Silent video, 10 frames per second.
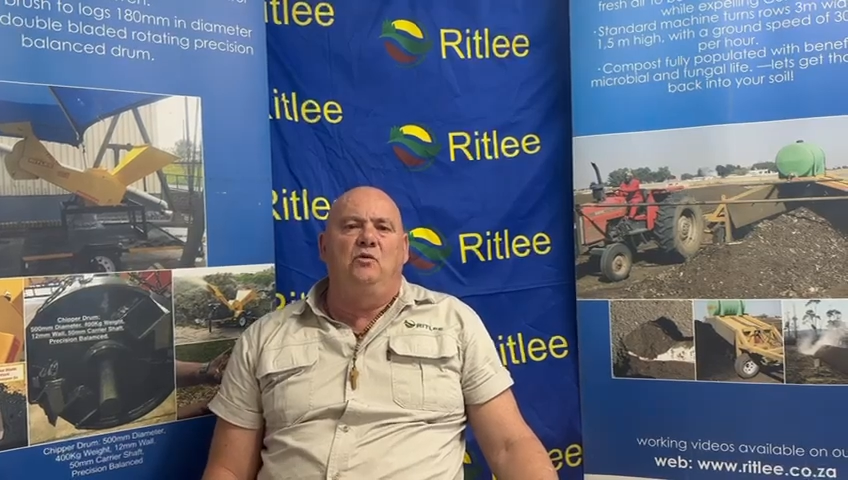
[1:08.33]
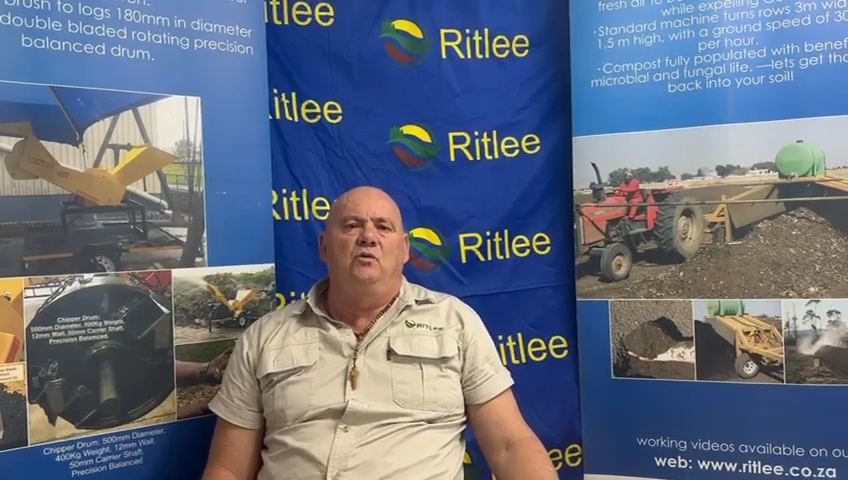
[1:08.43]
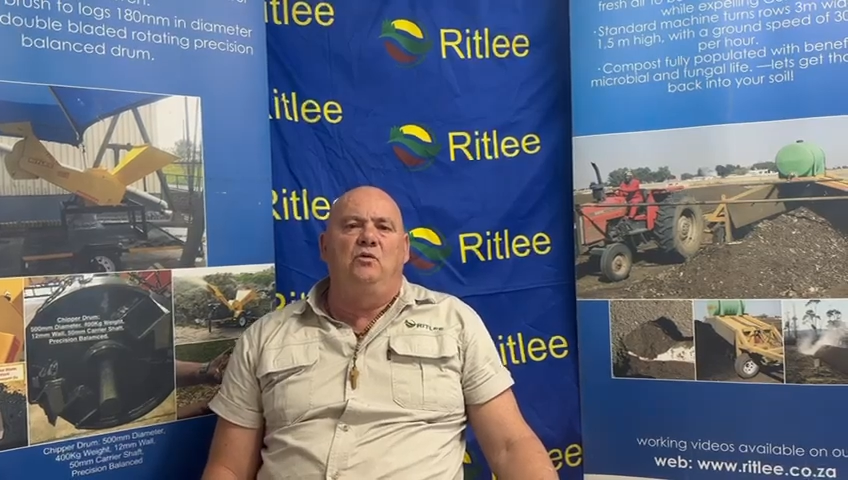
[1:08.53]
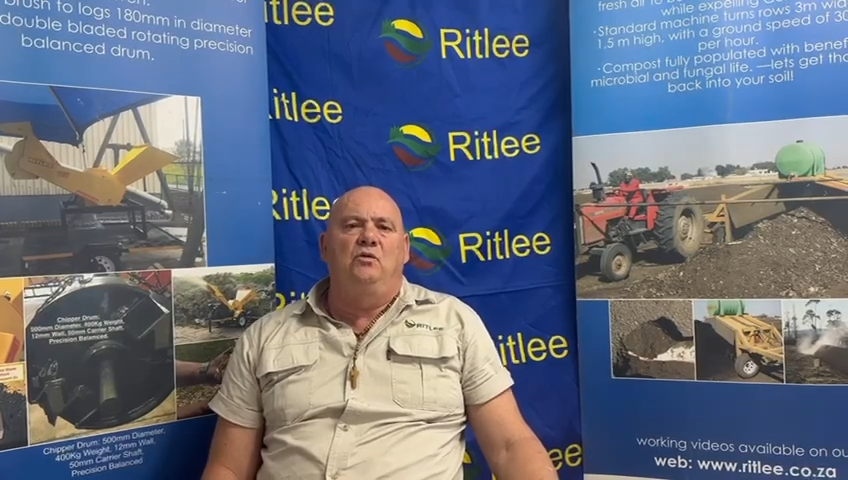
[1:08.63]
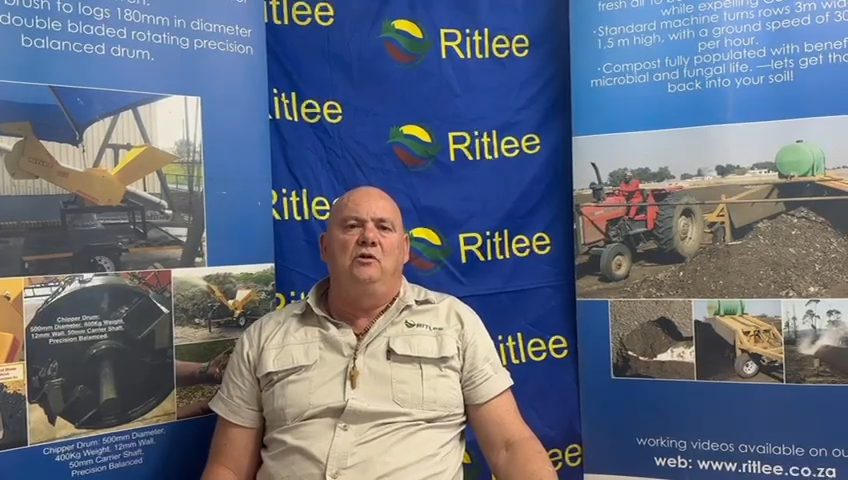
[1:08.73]

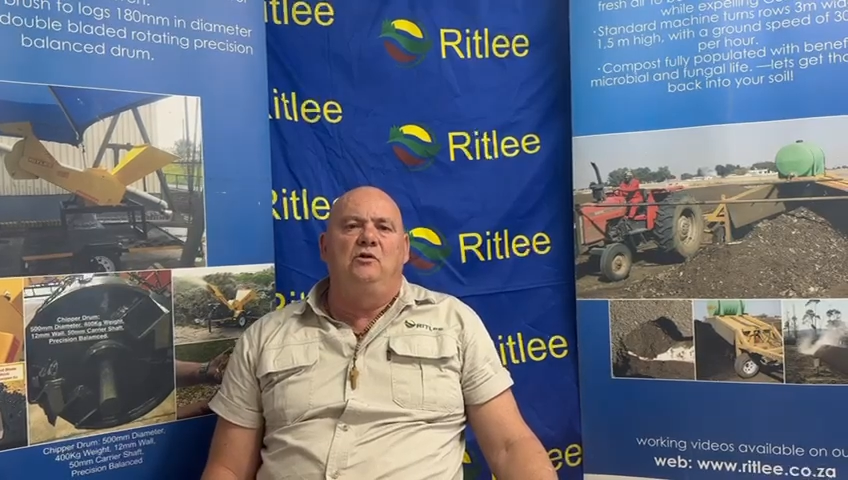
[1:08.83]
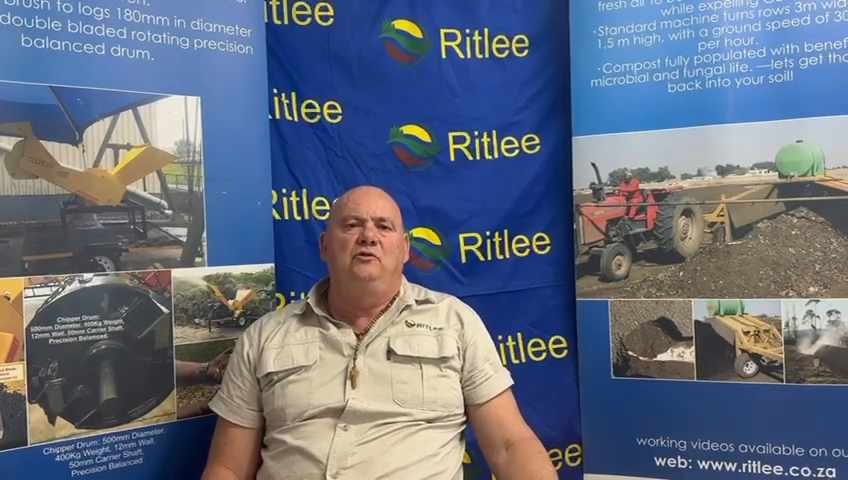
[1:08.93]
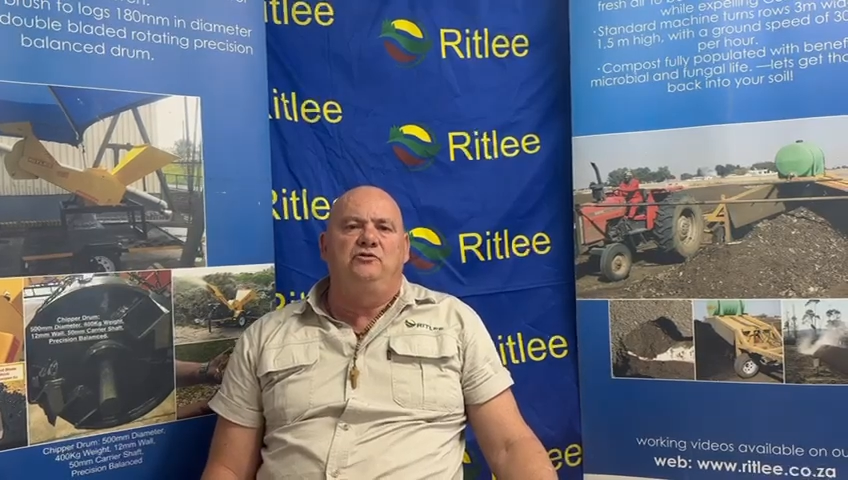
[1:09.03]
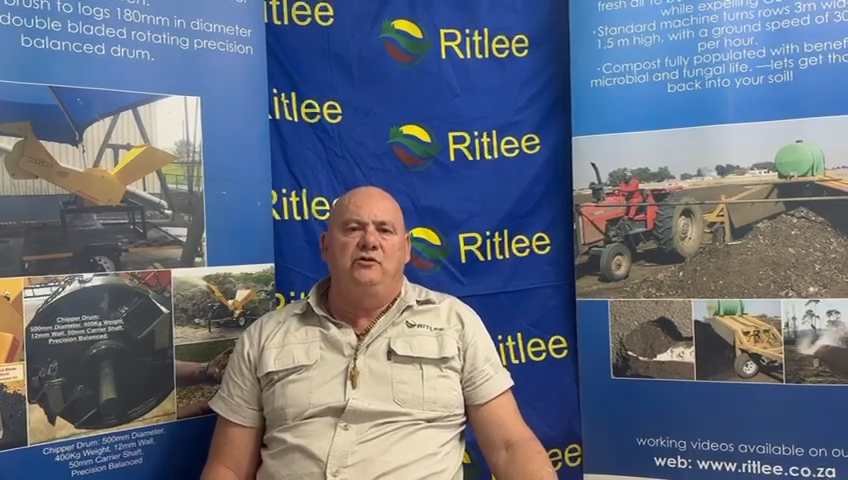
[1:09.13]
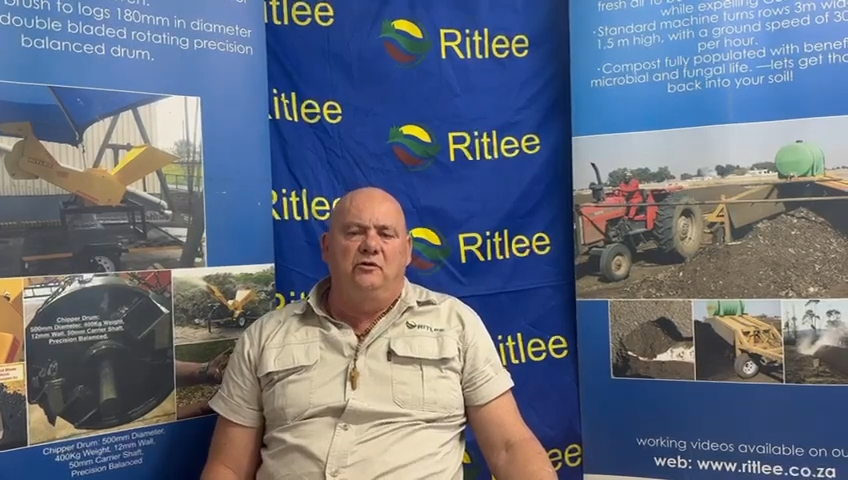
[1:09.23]
or
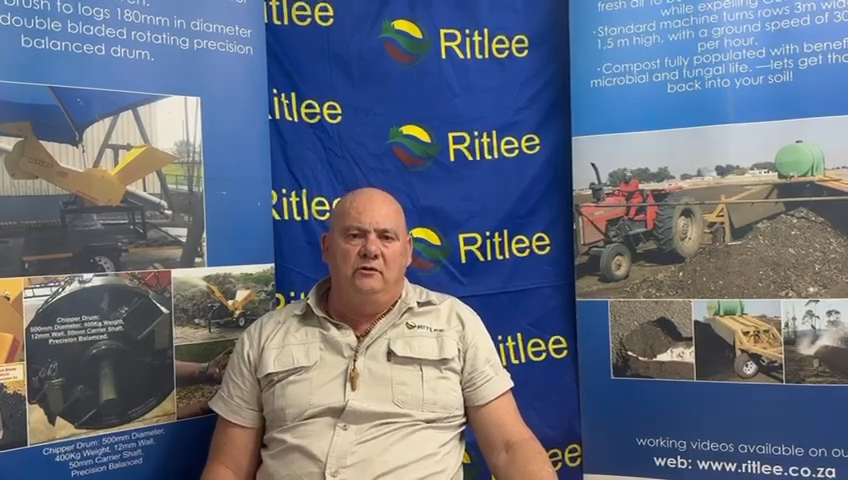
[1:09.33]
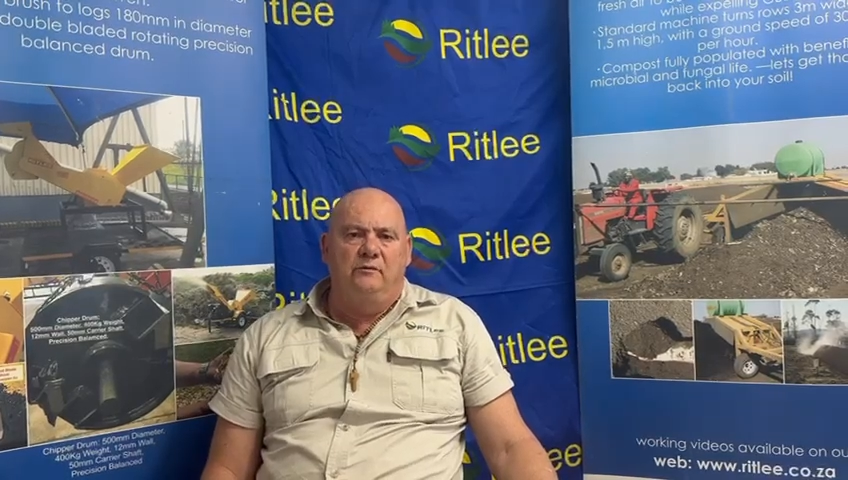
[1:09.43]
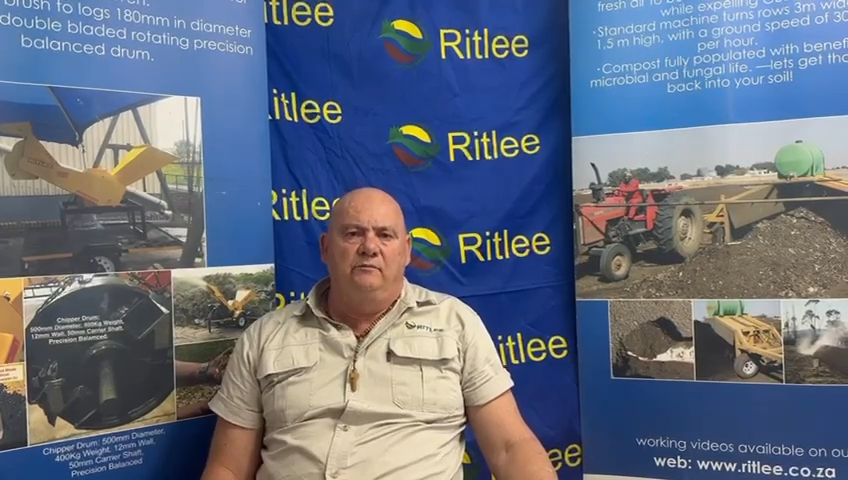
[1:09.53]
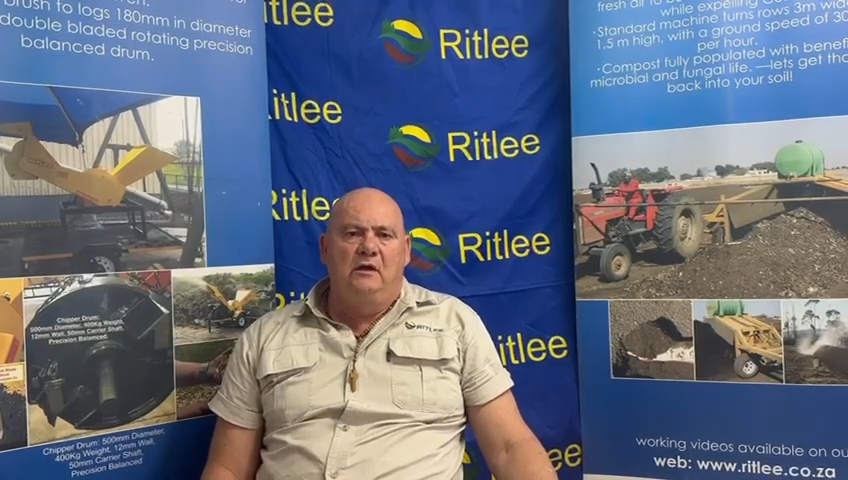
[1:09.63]
lucerne.